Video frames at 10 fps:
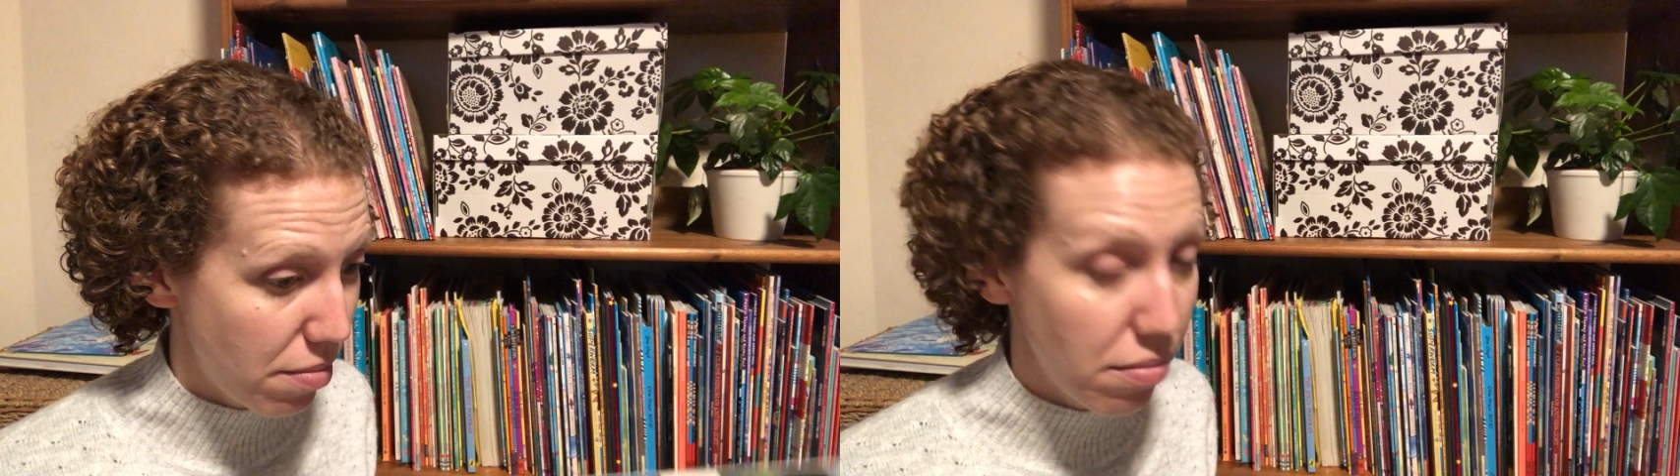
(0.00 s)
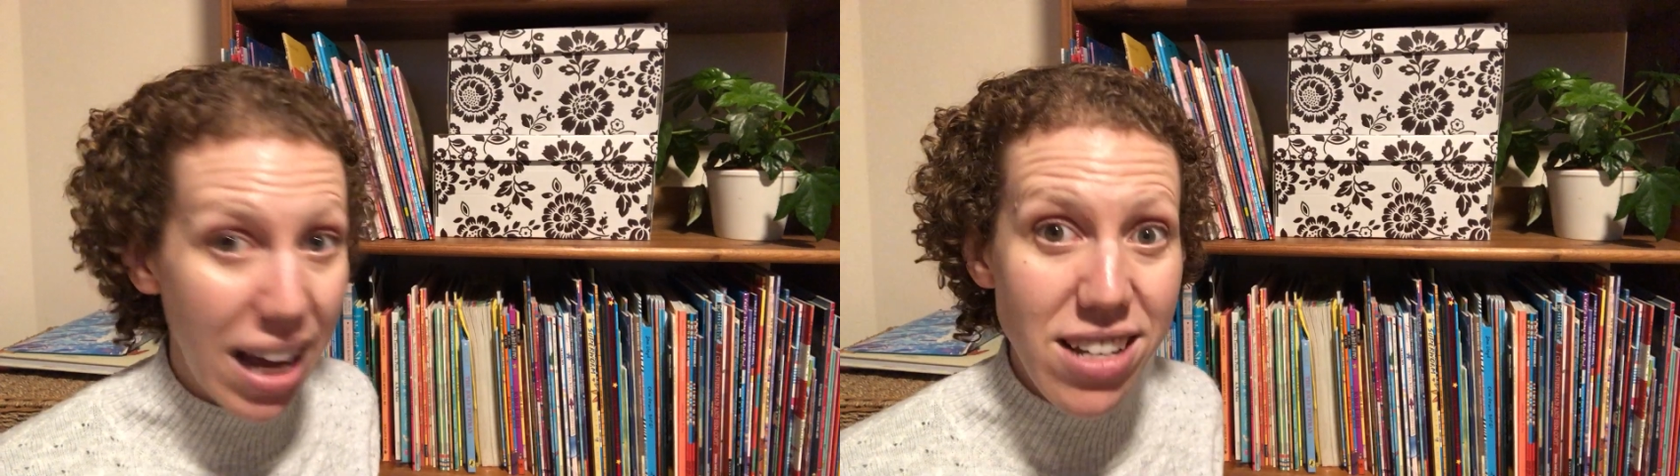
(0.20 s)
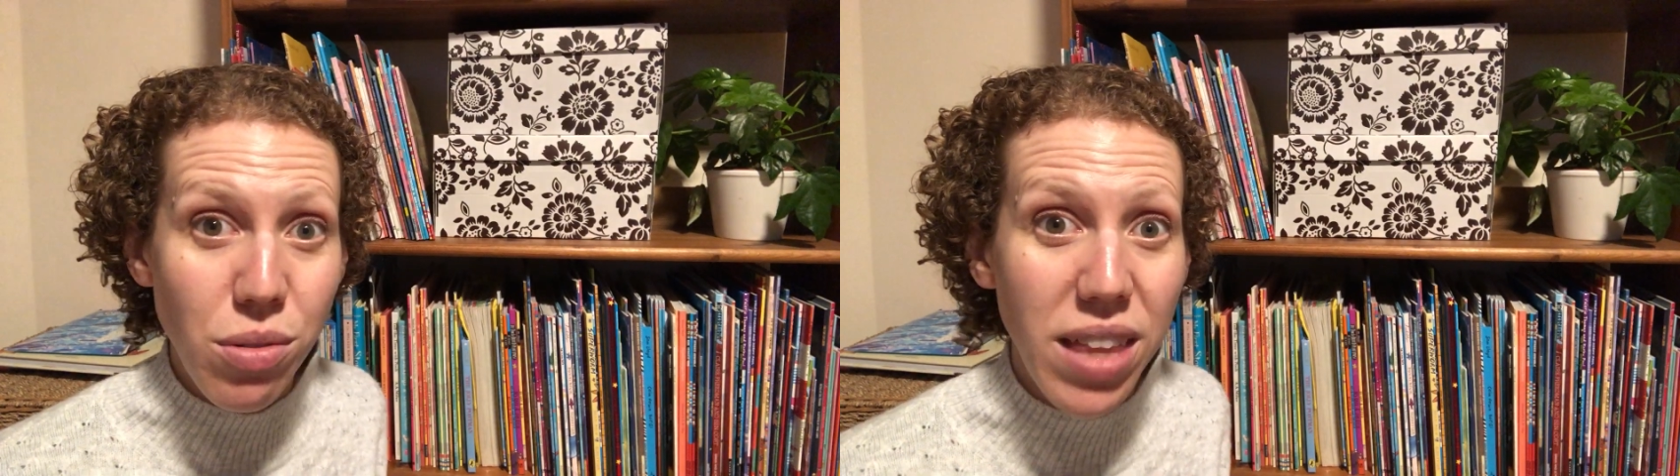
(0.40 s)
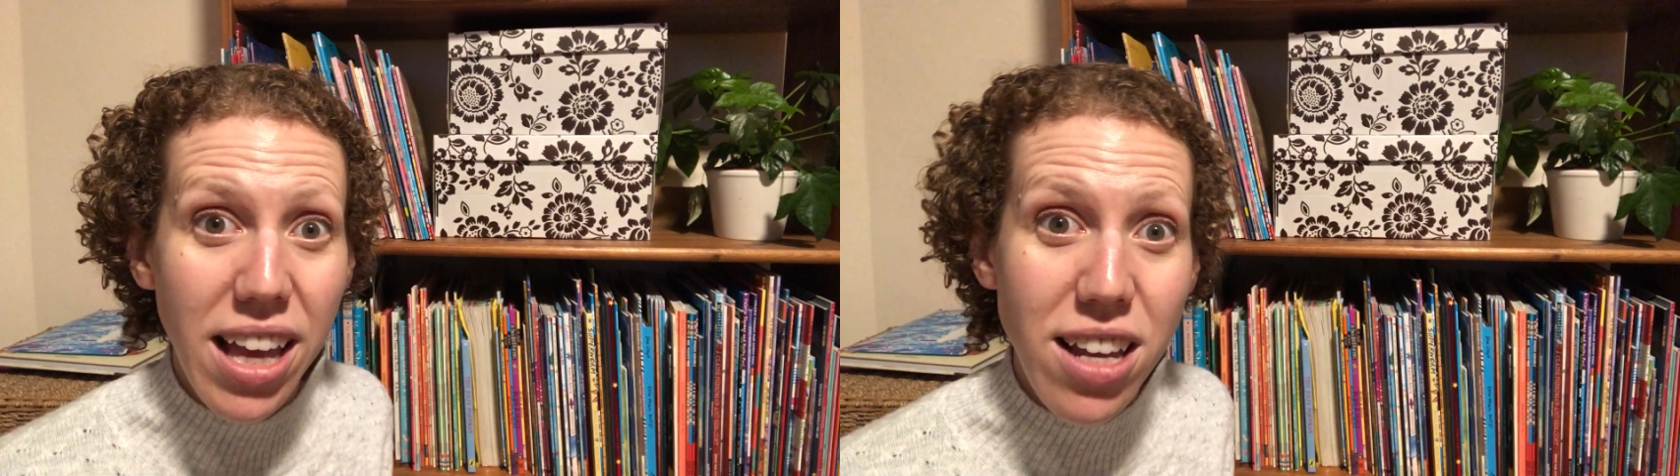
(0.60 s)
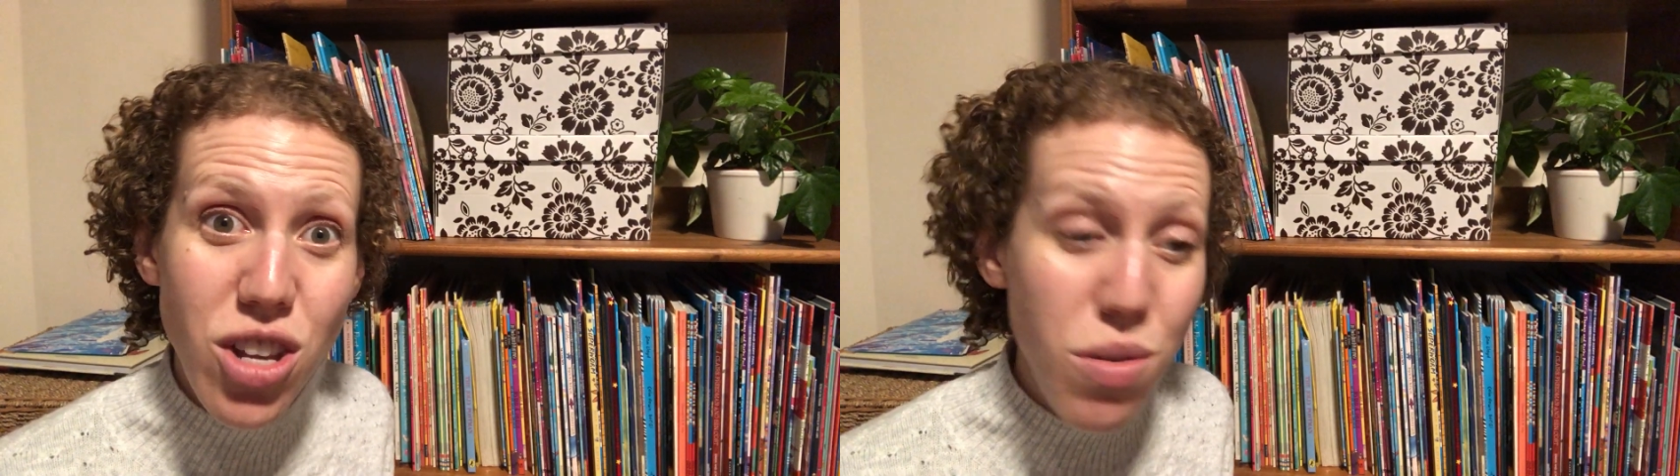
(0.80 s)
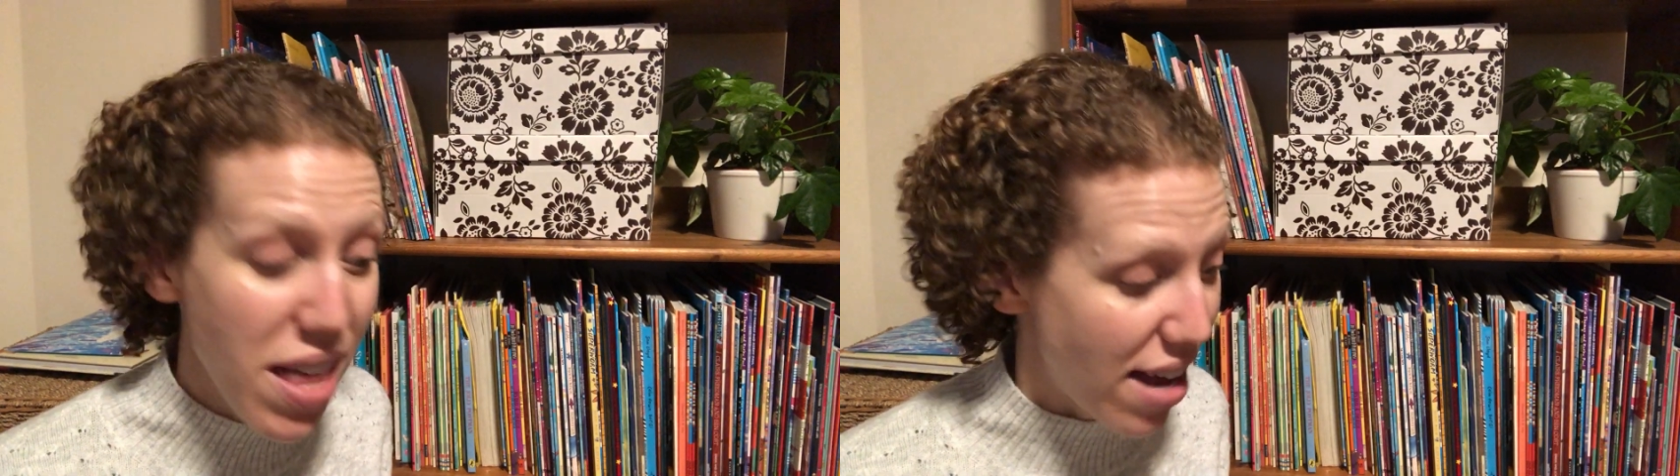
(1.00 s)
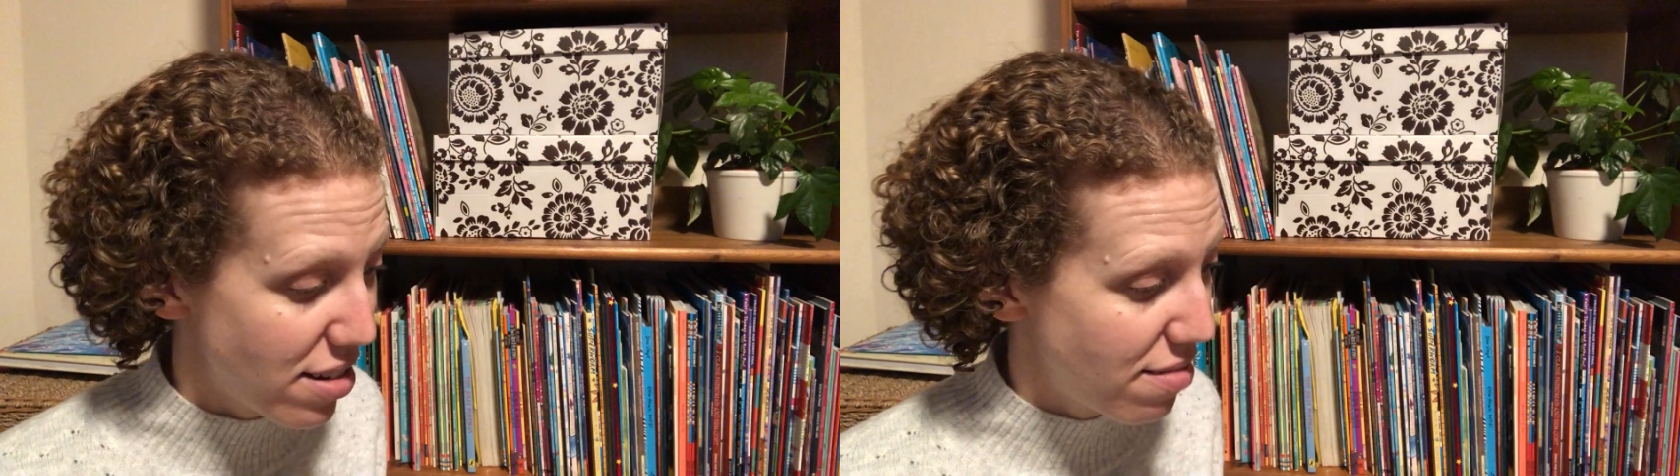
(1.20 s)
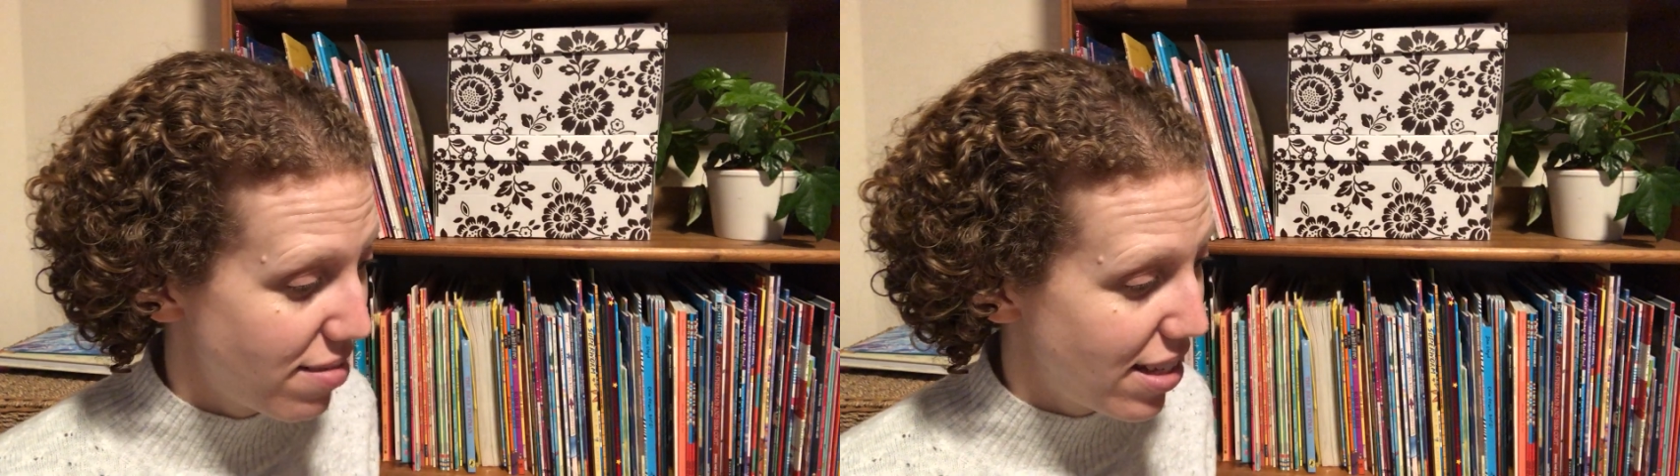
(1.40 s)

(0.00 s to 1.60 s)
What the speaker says: I don't think I knew that.